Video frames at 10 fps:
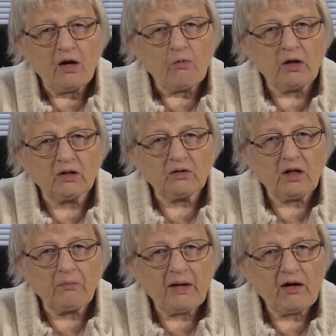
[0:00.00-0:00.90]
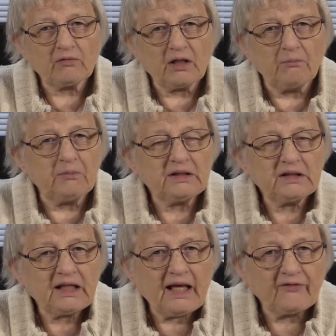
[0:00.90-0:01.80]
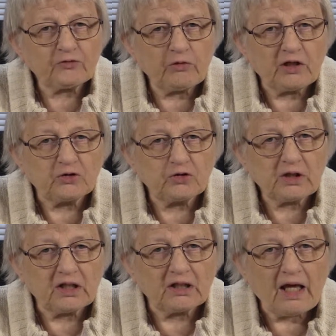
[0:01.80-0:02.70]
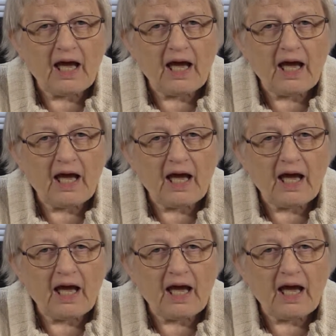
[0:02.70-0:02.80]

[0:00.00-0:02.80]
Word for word: Well, about a minute after I took it,